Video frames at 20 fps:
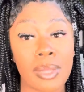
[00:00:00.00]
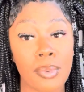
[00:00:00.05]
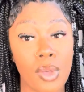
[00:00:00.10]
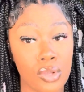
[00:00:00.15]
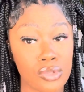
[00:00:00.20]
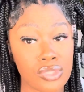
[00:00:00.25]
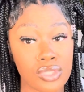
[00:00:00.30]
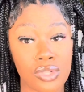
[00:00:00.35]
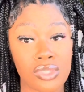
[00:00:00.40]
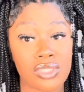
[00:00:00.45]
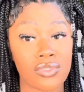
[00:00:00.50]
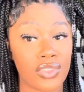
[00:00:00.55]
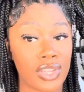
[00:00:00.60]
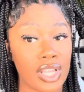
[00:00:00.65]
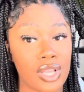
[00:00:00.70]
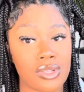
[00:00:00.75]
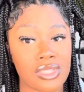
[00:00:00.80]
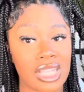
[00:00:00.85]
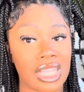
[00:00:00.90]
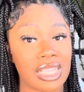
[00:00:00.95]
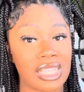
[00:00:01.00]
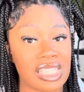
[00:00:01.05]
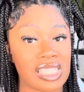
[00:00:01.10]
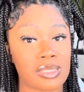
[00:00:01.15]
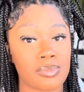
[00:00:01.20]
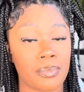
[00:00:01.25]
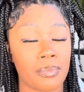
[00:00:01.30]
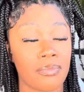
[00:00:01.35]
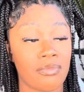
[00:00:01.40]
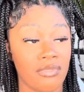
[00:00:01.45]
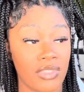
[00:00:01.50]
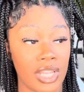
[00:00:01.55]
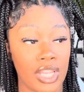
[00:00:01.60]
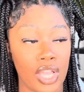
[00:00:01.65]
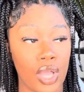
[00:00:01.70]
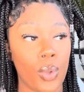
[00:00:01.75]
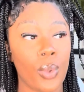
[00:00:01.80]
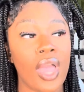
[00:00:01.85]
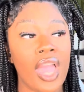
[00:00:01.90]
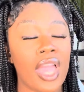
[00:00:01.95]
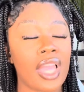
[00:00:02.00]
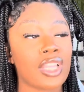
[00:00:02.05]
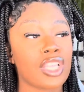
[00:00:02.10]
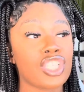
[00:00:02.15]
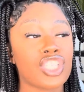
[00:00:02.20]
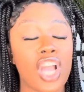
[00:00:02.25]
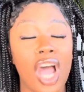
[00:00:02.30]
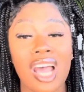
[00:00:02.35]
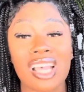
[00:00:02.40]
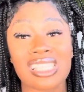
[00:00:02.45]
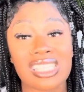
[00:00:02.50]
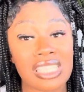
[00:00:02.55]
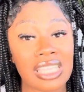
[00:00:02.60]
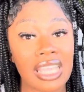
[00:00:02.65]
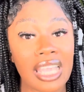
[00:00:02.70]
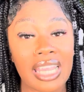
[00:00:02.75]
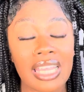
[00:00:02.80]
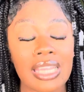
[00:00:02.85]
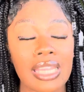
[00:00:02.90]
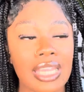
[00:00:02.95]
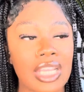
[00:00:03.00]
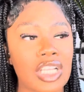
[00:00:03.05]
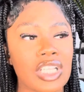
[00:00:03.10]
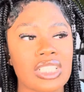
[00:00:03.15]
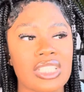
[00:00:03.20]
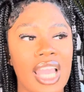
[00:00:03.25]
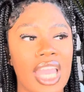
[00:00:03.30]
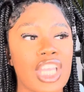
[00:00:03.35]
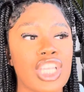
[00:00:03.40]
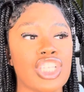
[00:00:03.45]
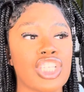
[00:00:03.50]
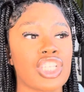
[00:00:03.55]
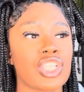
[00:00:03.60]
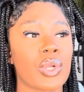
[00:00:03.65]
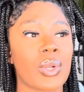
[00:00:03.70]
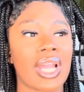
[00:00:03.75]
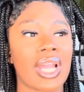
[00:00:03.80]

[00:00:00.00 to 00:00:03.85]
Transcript: post those videos in this video. Did y'all see any irritation or